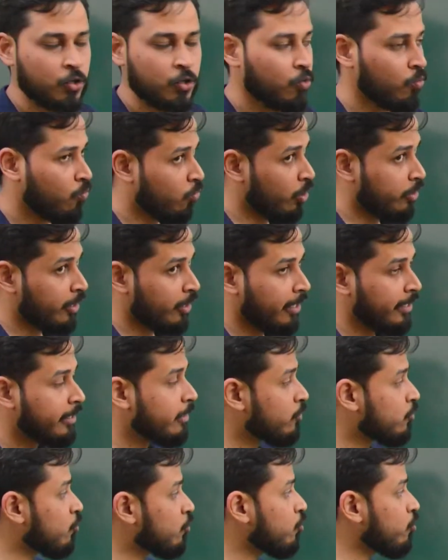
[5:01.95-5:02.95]
What I need
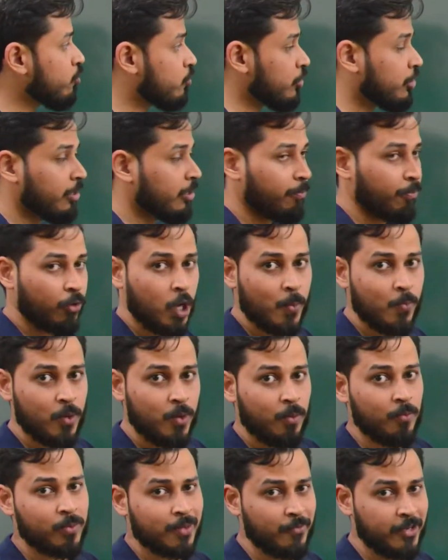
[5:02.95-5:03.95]
to do, see the problem,
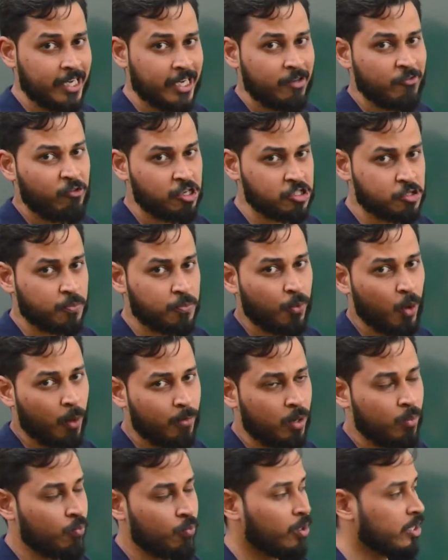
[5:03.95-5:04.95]
the very first
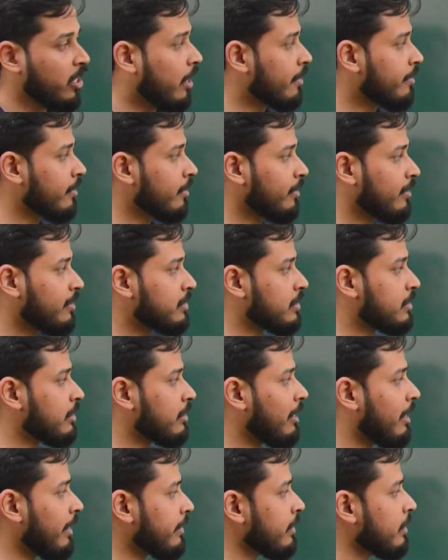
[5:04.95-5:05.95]
problem with array is
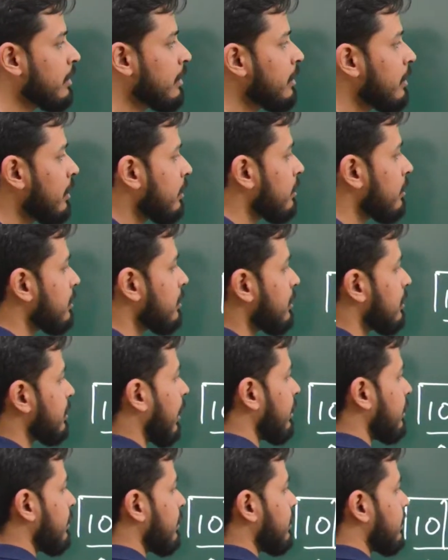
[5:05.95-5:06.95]
that the
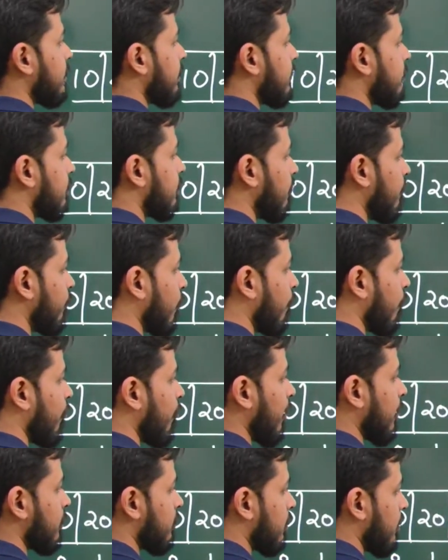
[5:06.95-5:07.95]
size is
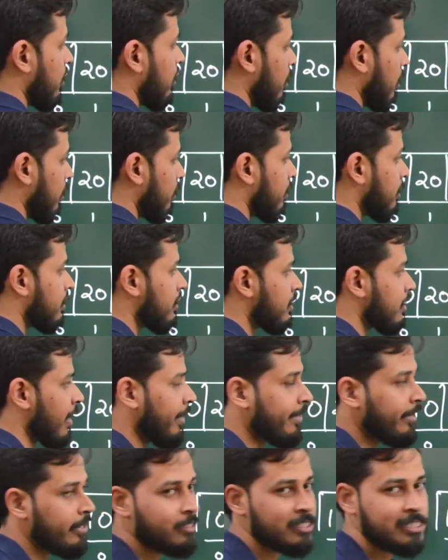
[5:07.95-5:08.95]
fixed. This
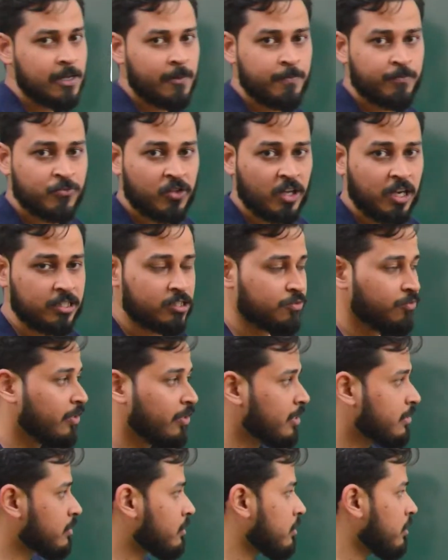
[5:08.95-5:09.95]
size is
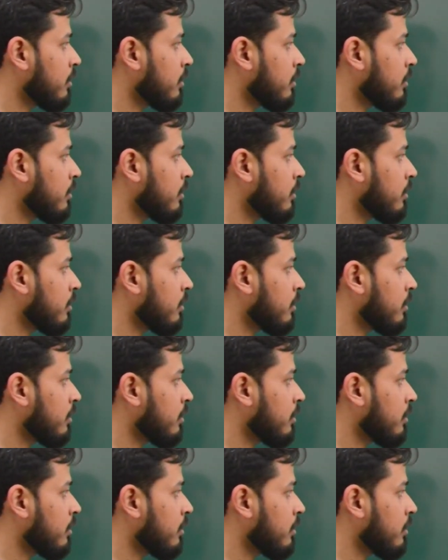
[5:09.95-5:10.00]
fixed.